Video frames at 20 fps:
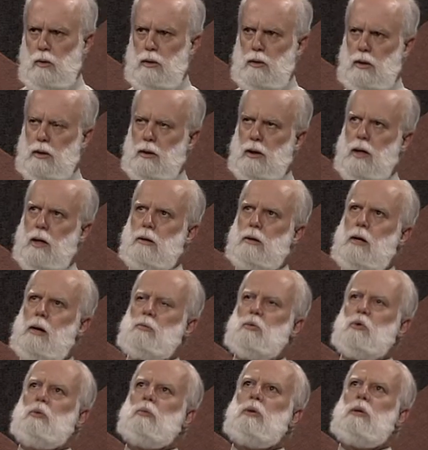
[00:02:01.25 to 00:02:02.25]
a lot of
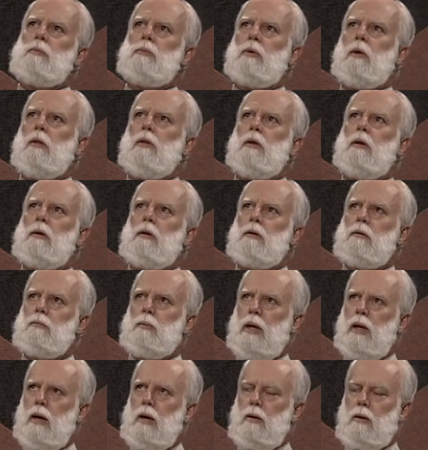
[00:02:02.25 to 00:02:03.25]
times when people think
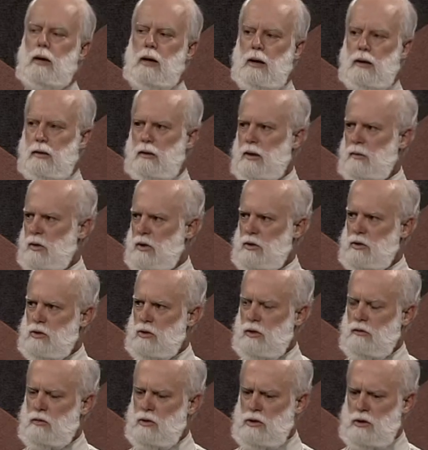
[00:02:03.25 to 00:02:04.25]
about academic
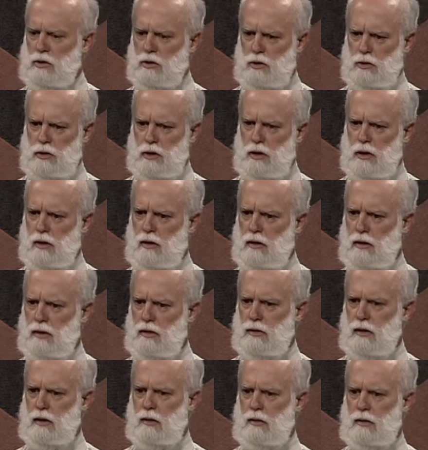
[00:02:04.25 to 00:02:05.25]
service learning, they
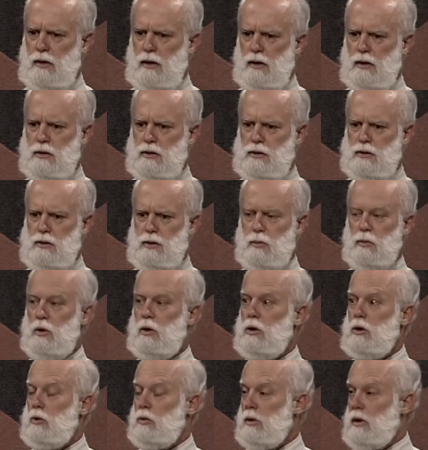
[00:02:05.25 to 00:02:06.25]
think that it's something
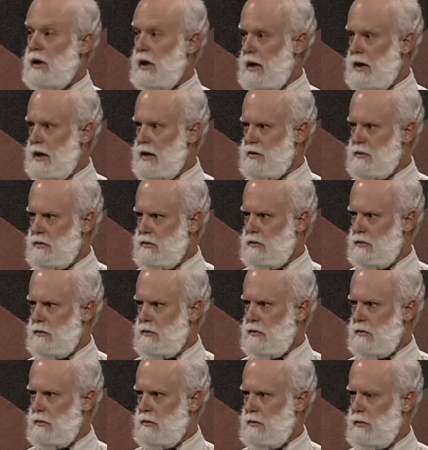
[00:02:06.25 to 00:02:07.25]
you do in class.
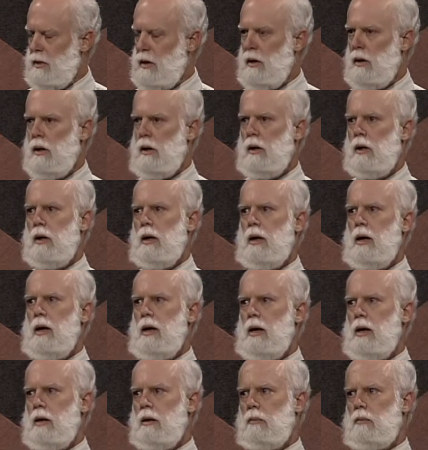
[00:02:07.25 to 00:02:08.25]

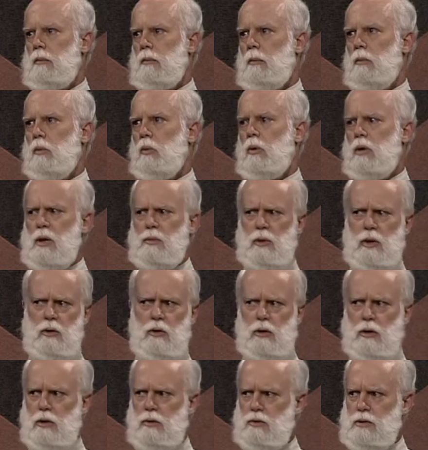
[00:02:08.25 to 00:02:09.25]
And what I'm
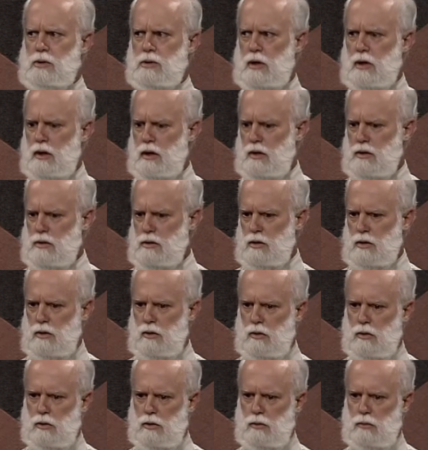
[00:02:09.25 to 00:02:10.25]
hearing you say is that
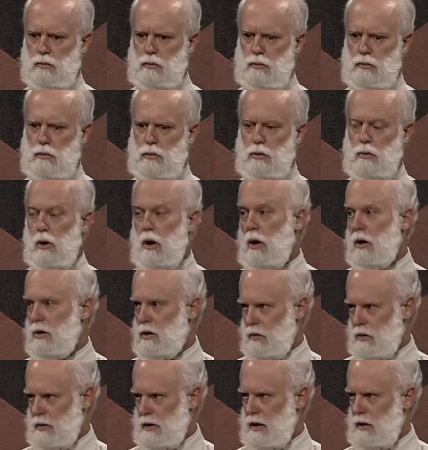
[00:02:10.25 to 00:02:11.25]
you are
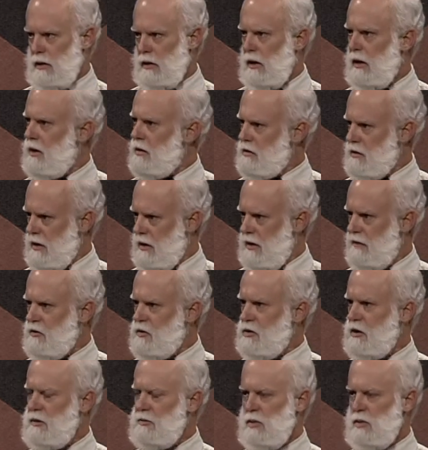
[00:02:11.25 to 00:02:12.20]
doing that in class, obviously,